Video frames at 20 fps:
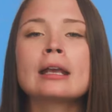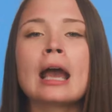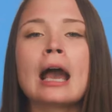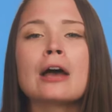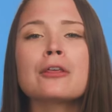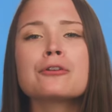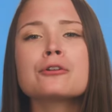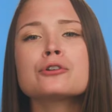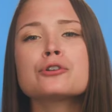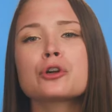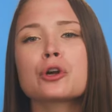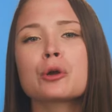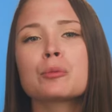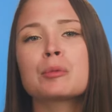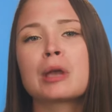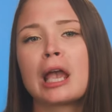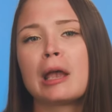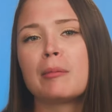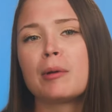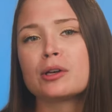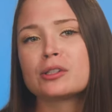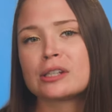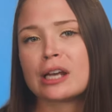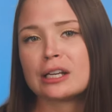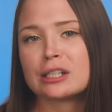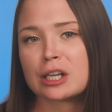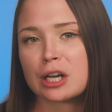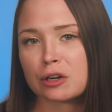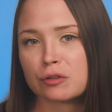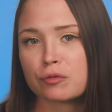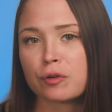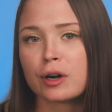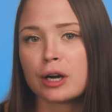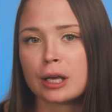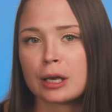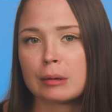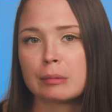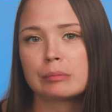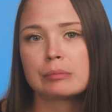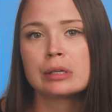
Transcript: and Catherine Durham came outside to confront him.